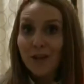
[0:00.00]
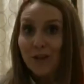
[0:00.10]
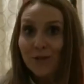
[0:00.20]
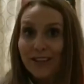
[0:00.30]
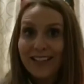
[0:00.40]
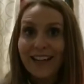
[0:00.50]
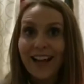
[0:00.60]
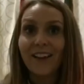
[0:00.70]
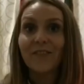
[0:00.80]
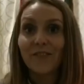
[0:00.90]
do you eat
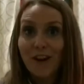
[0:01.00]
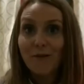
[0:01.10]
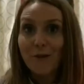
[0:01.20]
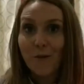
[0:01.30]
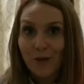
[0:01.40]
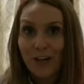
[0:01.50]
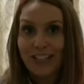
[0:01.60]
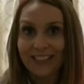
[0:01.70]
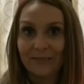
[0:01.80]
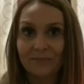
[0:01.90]
a Ferrero Rocher?